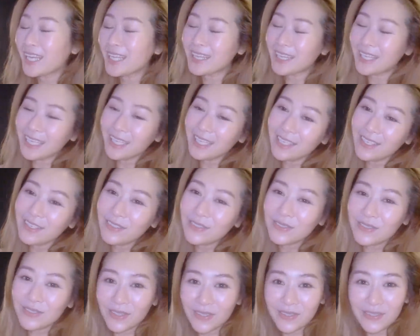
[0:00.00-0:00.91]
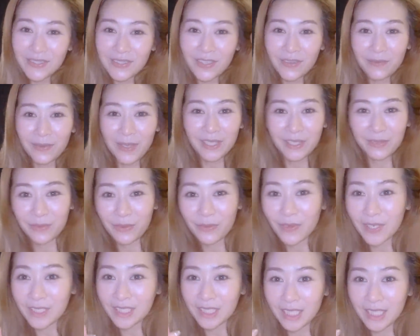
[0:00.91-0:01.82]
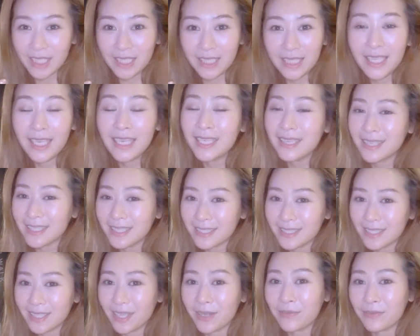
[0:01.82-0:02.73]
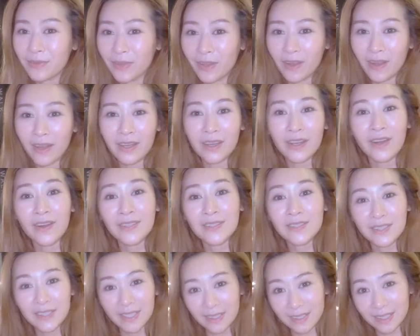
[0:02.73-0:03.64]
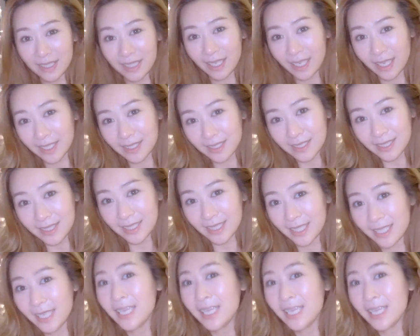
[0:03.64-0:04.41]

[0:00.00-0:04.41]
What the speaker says: Thank you so much for watching this vlog all till the end,